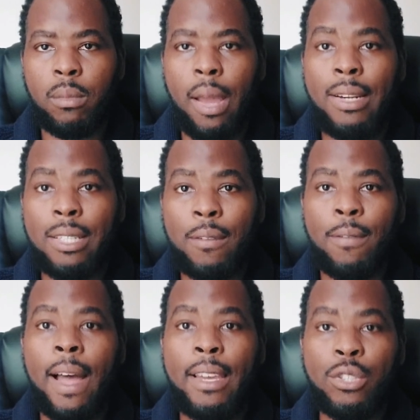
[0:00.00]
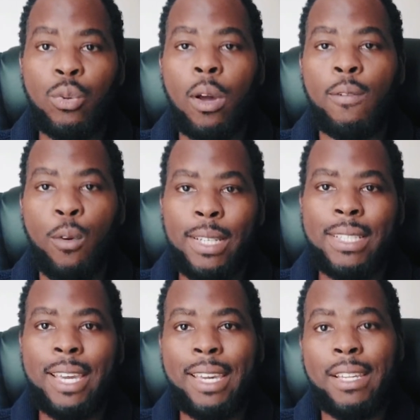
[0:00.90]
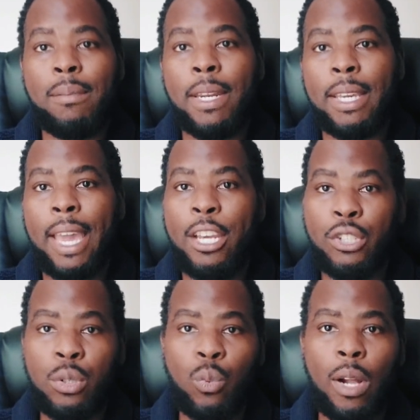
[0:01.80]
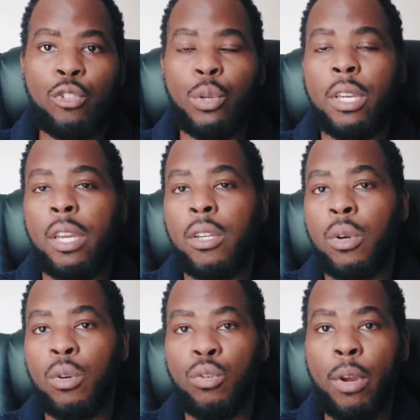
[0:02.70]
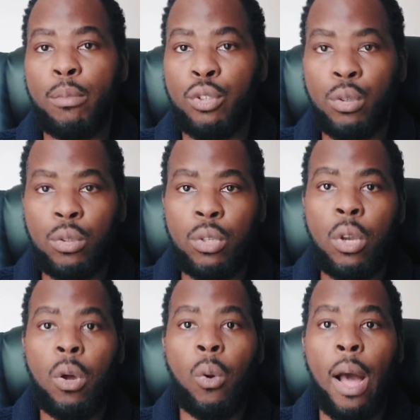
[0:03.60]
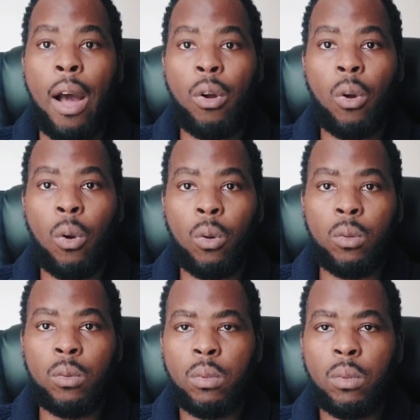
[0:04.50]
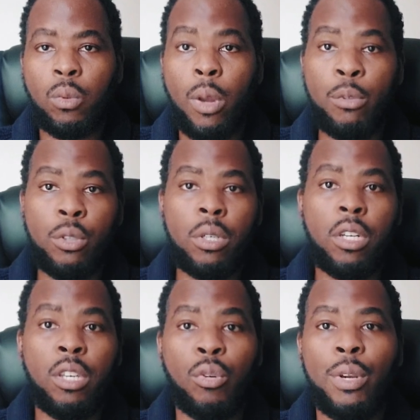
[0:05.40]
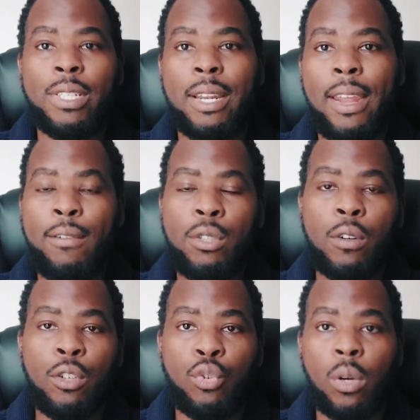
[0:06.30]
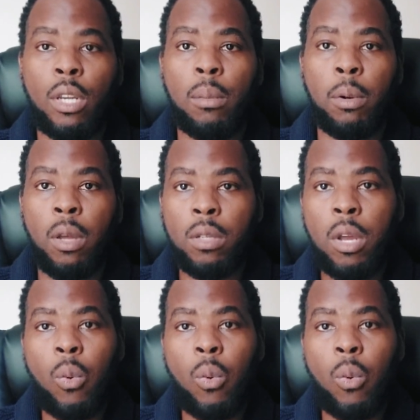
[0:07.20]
And it's advised to avoid taking the medication while drinking grape juice or alcohol Grape juice can decrease the levels of the drug in the blood,